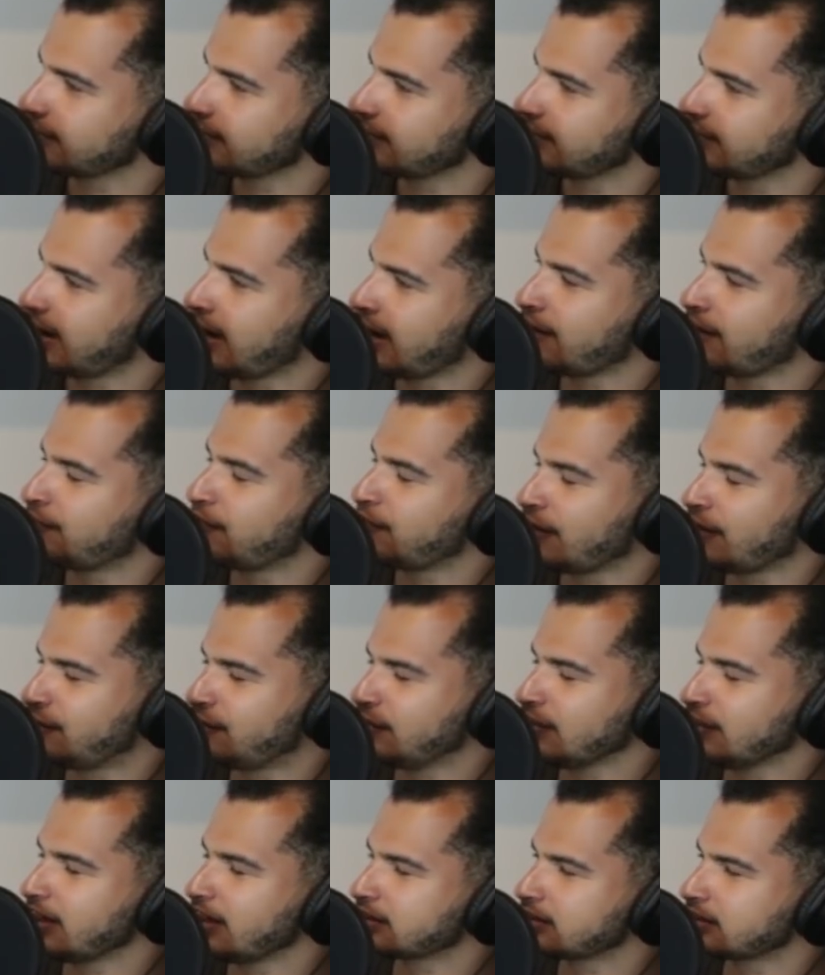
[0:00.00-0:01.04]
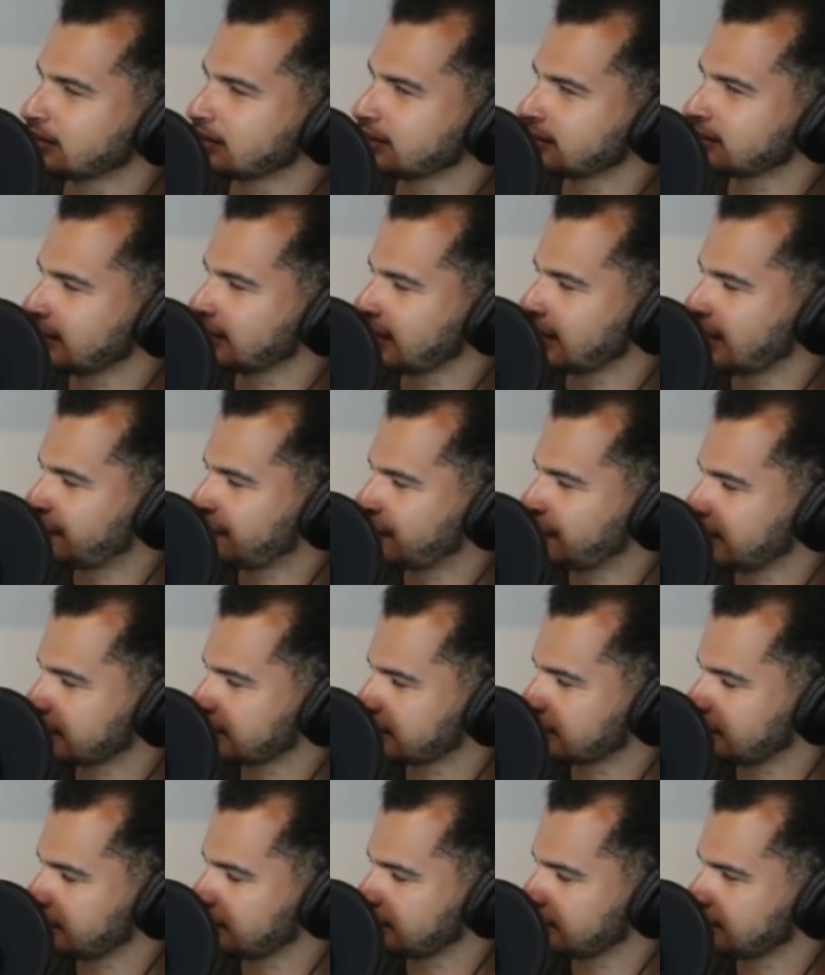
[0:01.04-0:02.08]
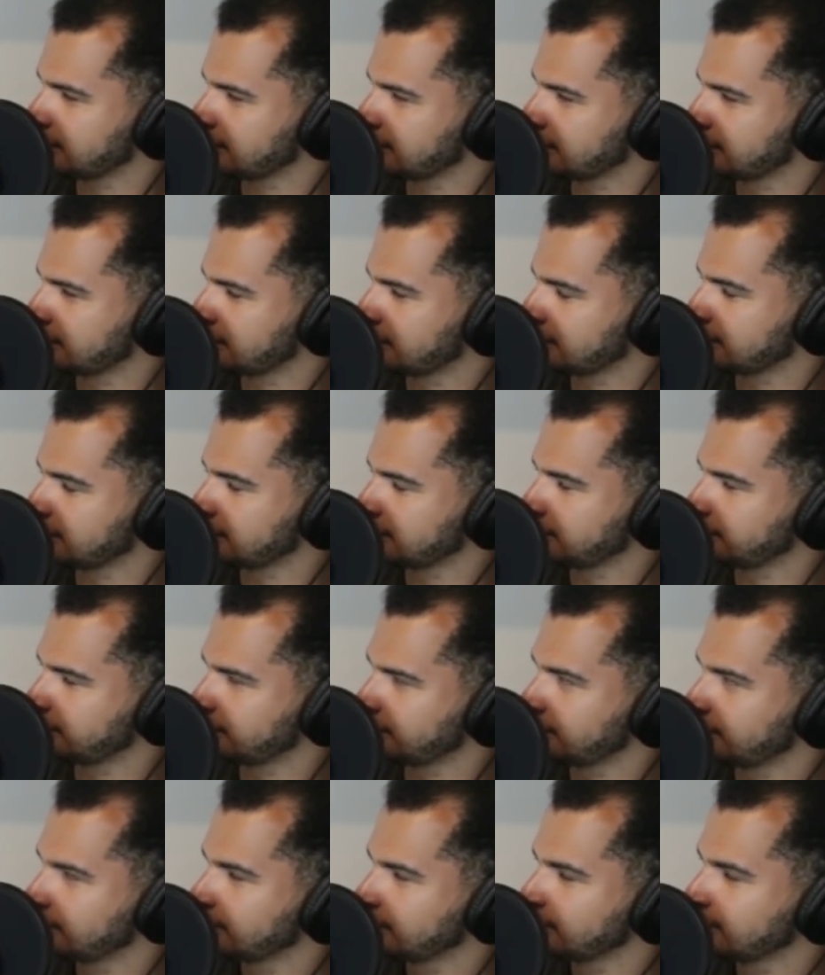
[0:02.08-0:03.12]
I feel like the